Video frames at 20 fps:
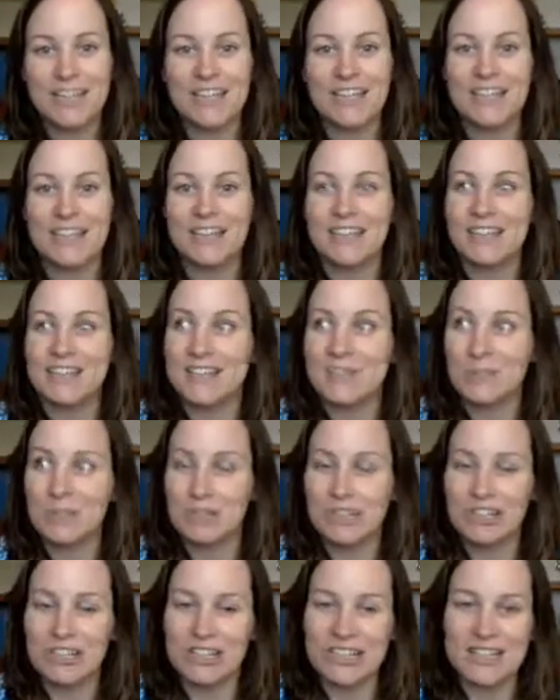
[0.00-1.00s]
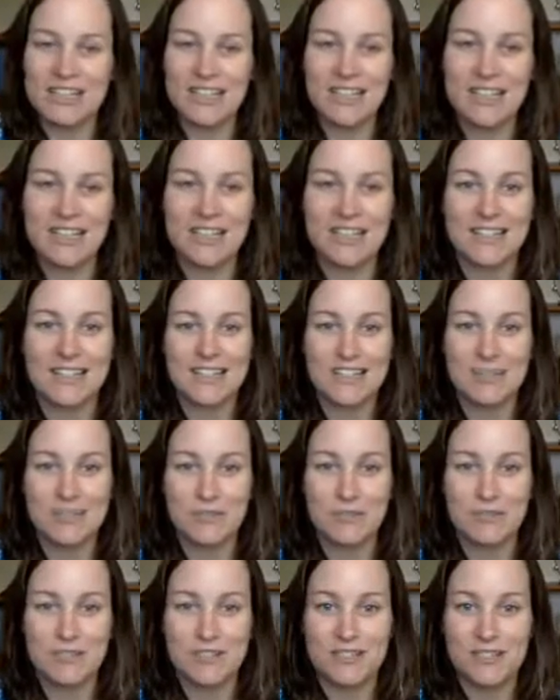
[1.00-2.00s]
and get some more content, get some
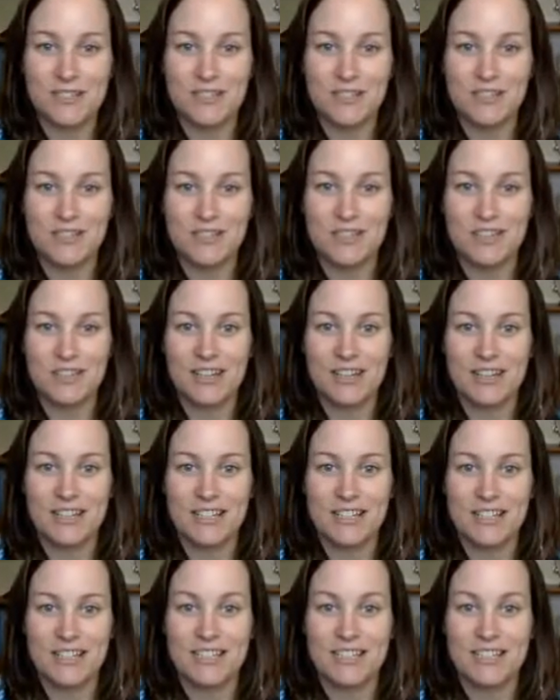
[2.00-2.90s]
more stuff for you guys,